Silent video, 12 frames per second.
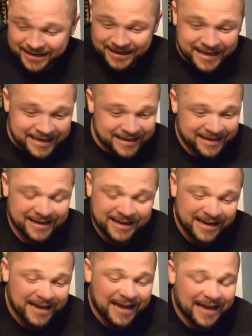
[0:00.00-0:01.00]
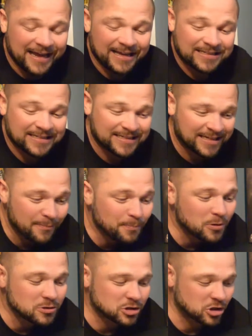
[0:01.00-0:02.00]
It is
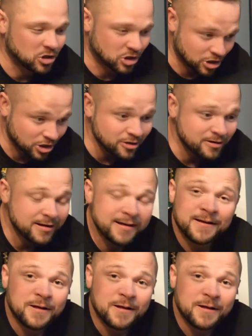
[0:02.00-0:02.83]
simple to learn.